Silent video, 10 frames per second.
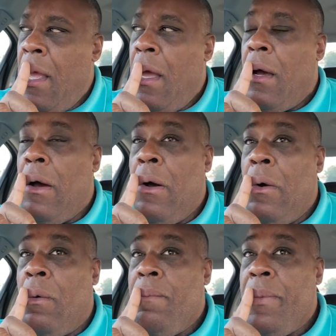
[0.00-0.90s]

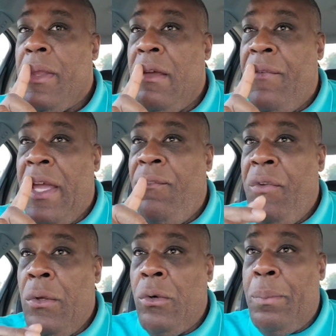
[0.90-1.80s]
Oh, if a
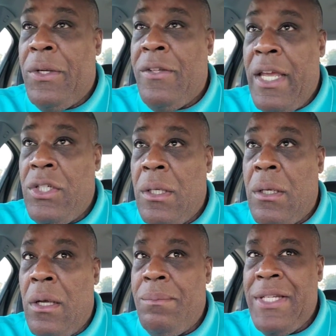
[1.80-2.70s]
funeral procession
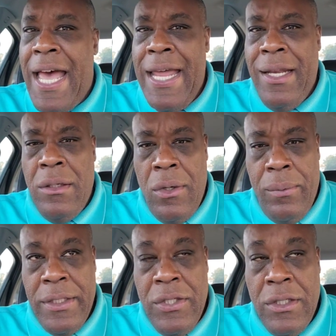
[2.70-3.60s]
comes, I didn't know
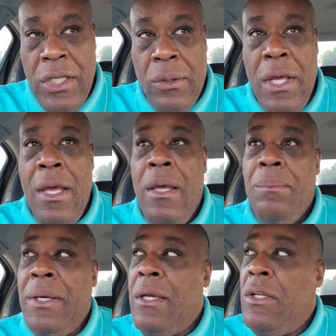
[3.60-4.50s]
what to do
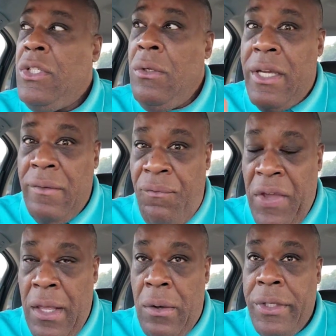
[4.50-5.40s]
because you could
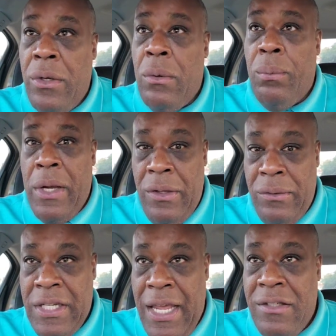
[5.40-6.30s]
fail your
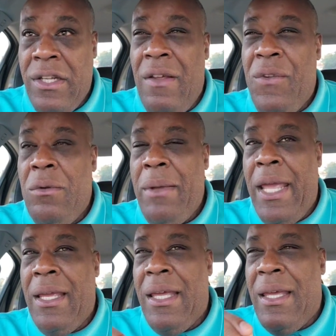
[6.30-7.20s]
road test if you
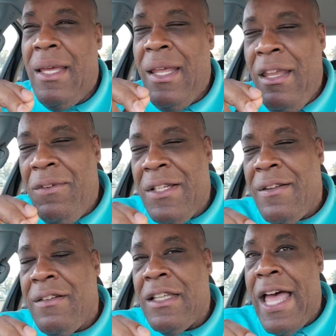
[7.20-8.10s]
make even the
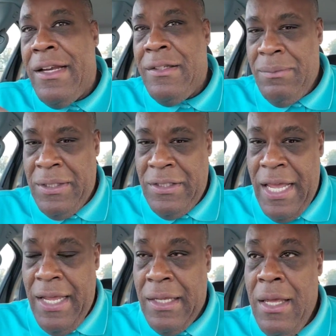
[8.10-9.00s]
slightest
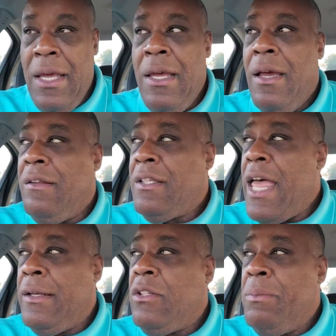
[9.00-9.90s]
mistake. A
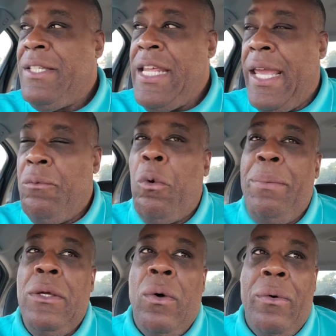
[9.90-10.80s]
slightest mistake will
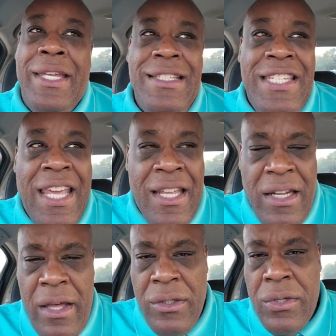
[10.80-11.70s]
be going 10
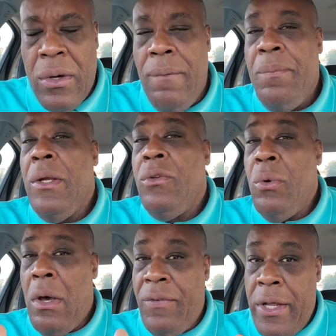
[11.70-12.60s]
under,
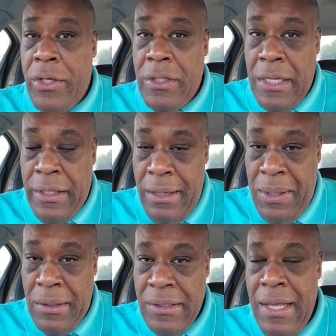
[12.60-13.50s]
12 under the limit.